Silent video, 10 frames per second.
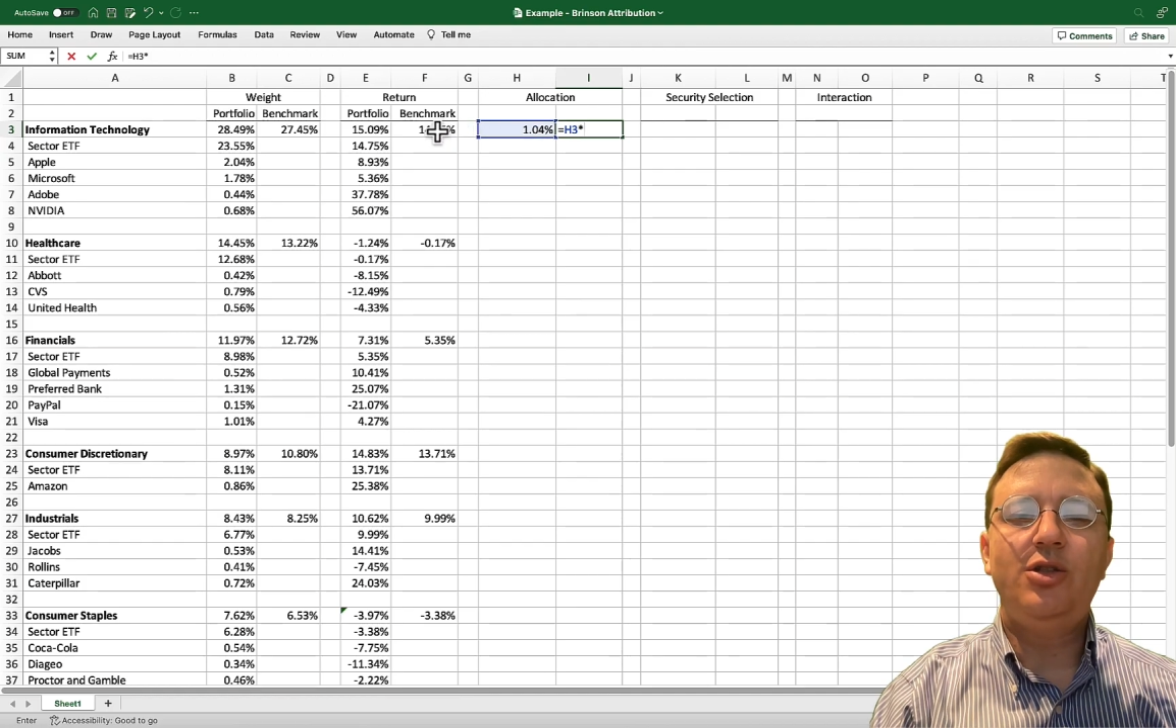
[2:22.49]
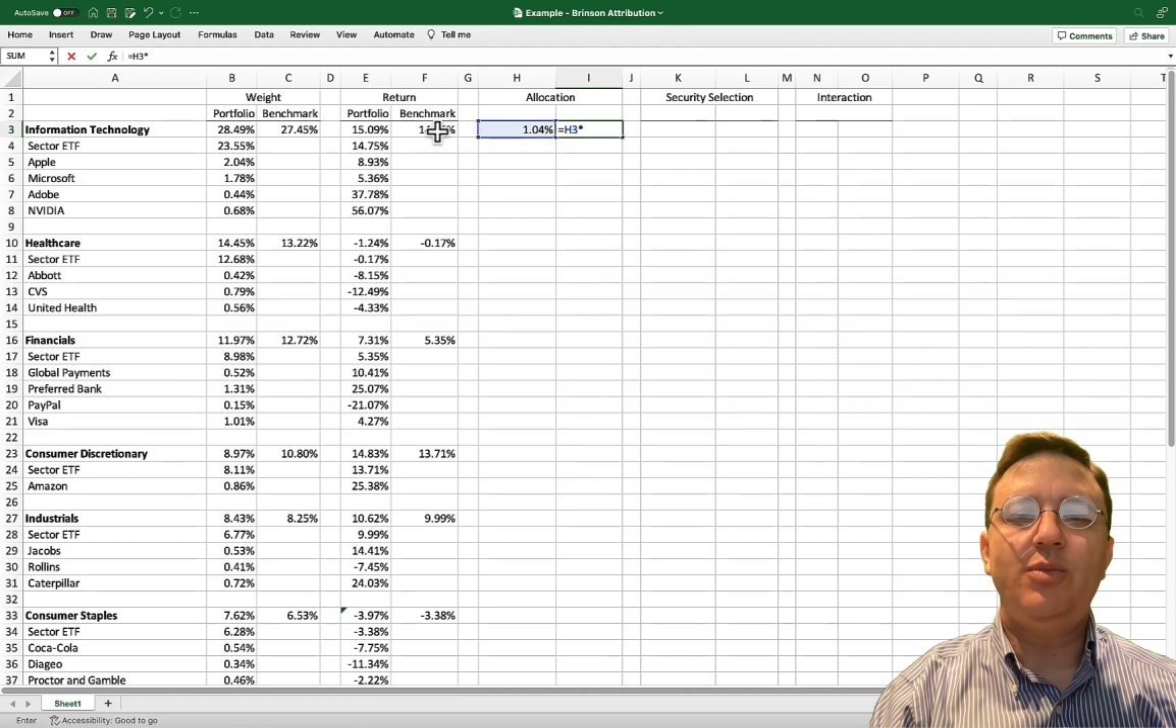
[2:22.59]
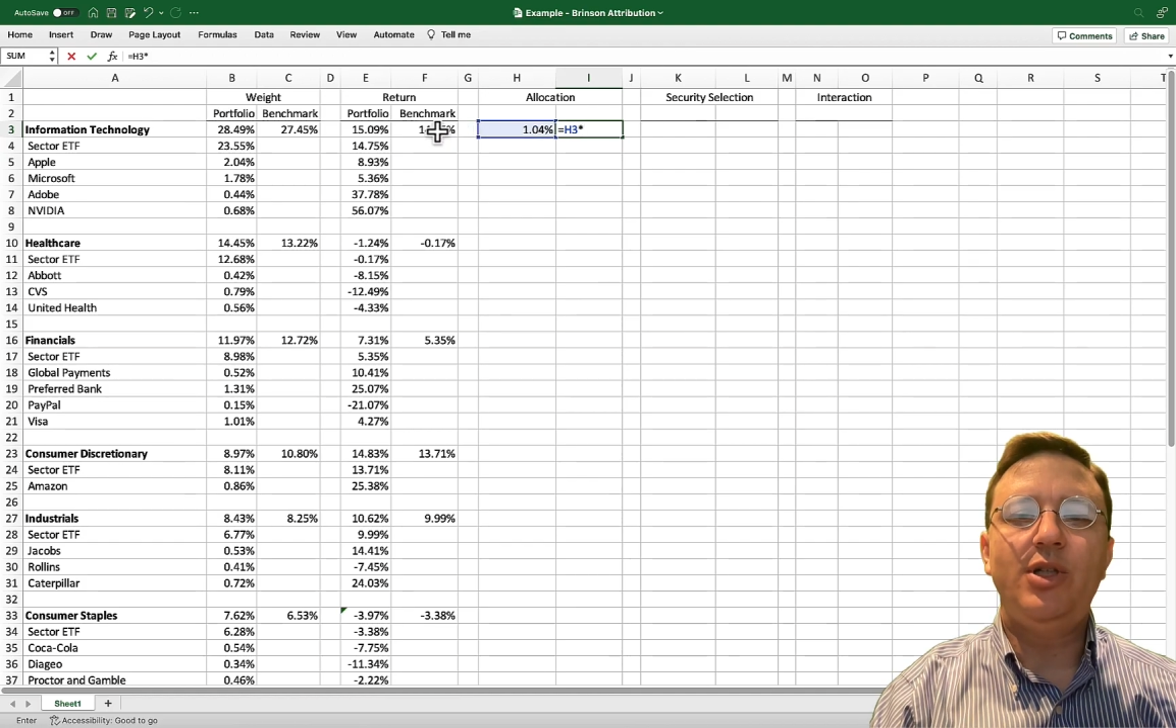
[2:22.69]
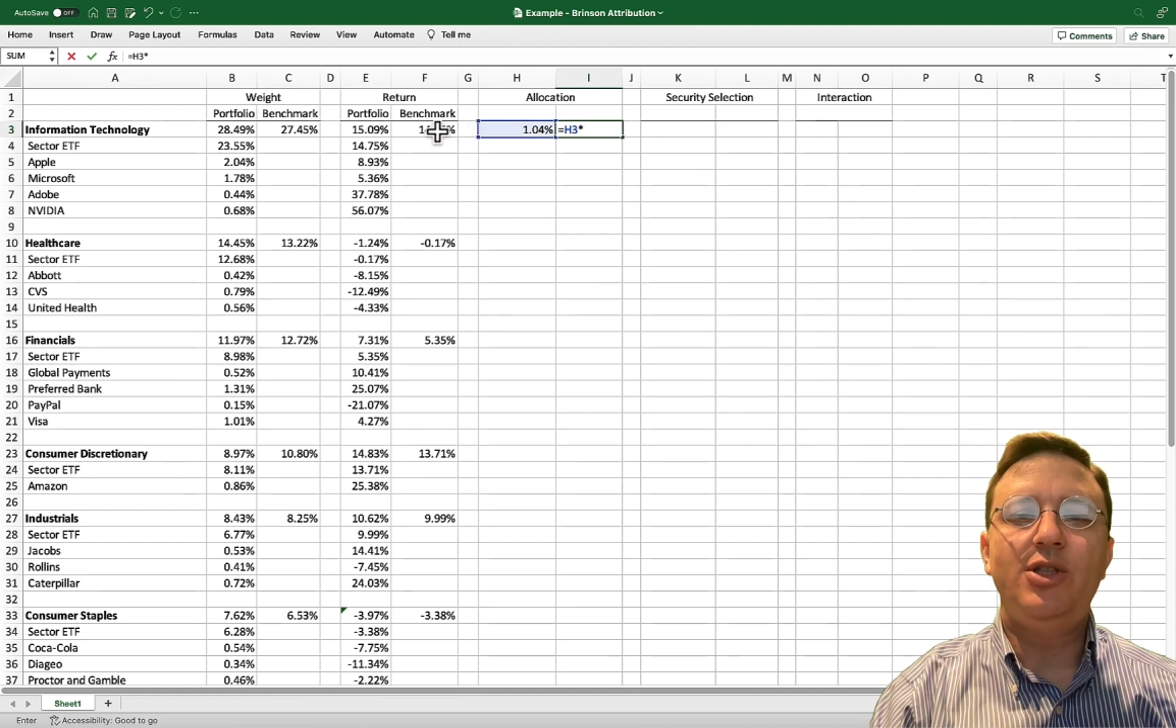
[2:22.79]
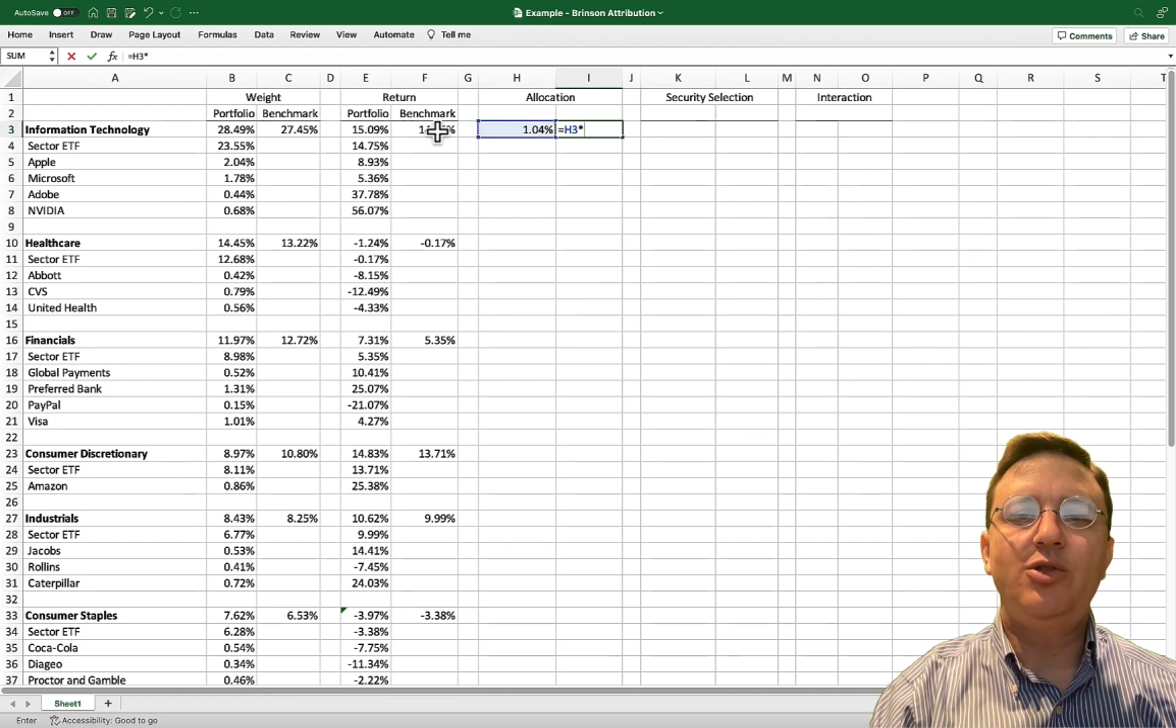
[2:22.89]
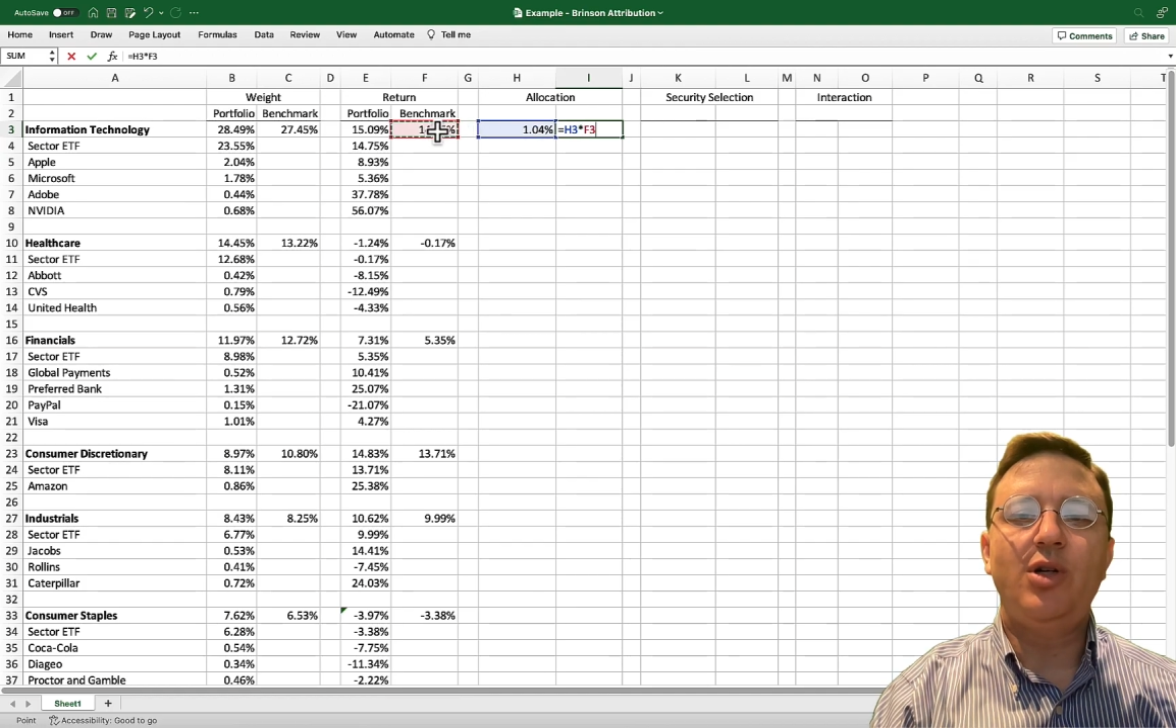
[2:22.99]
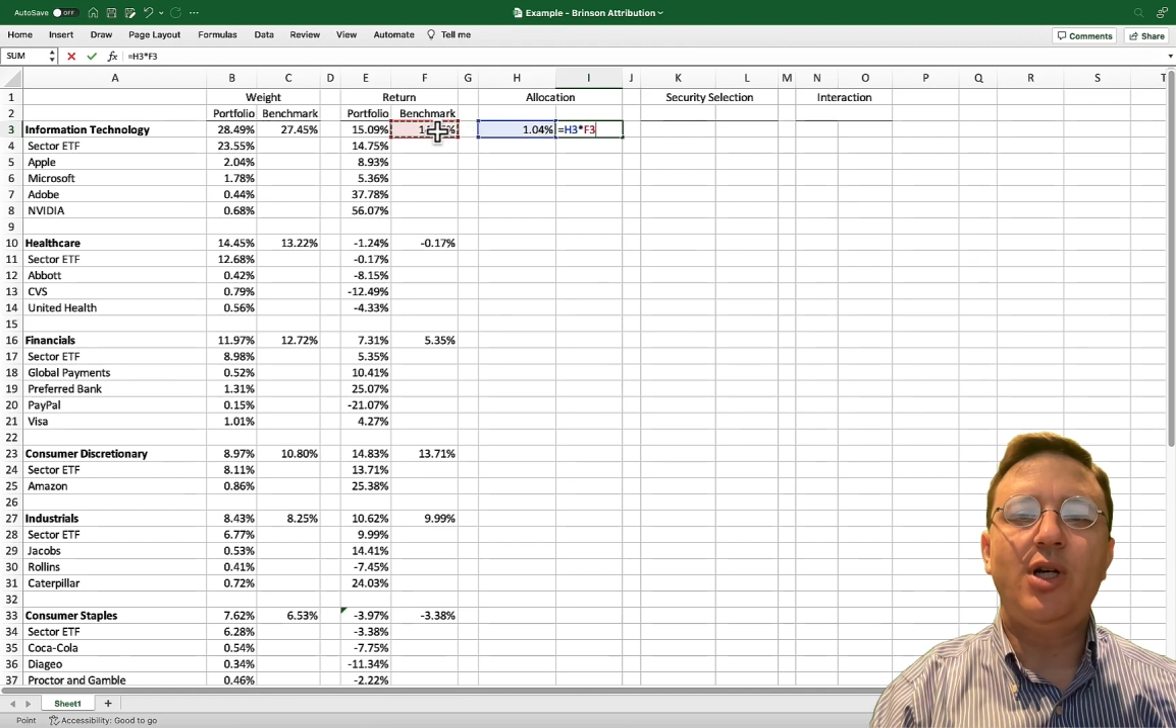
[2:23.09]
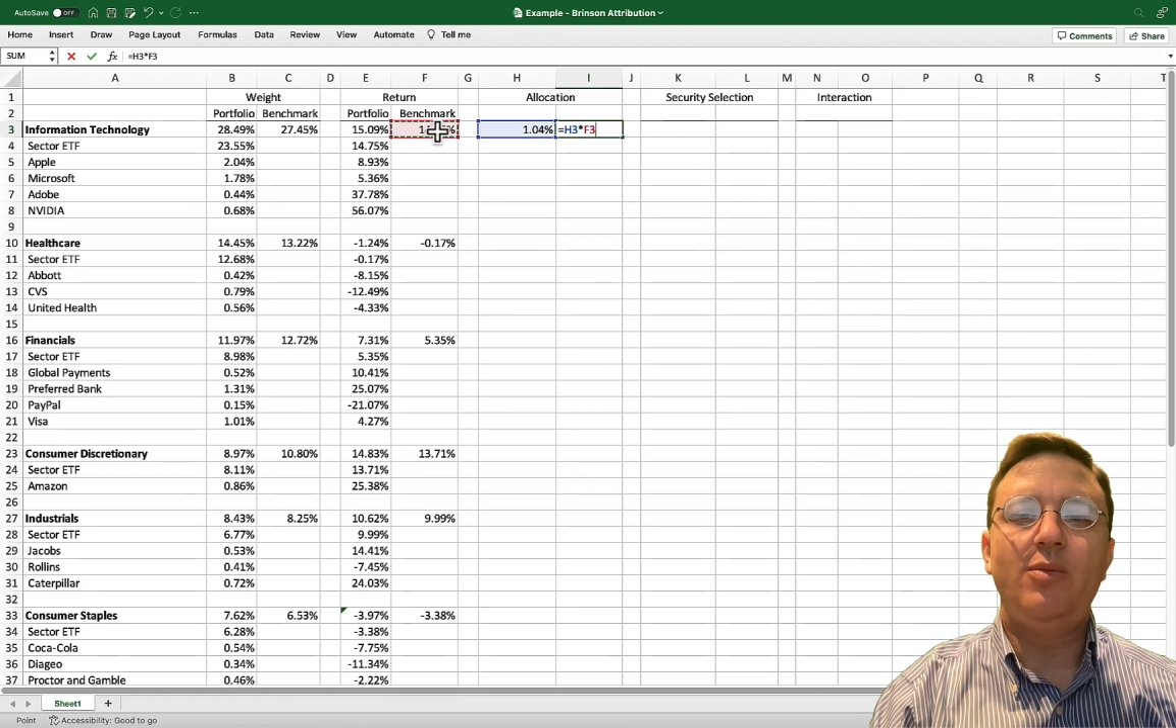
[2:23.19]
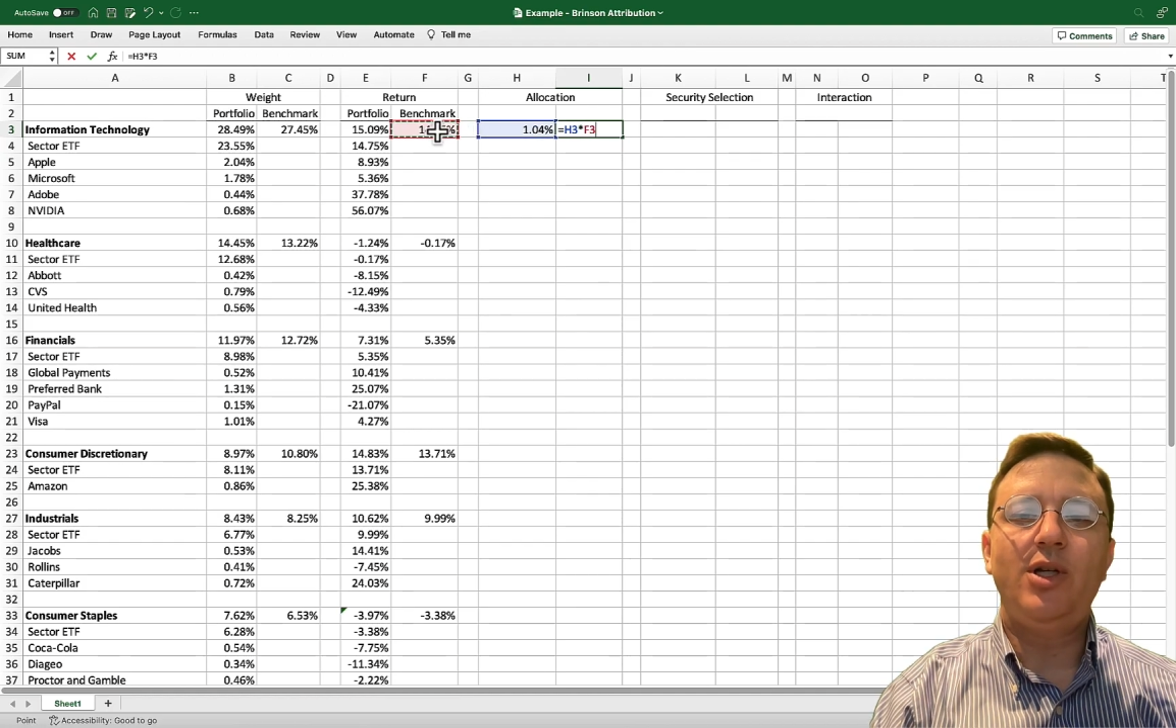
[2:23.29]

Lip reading: be described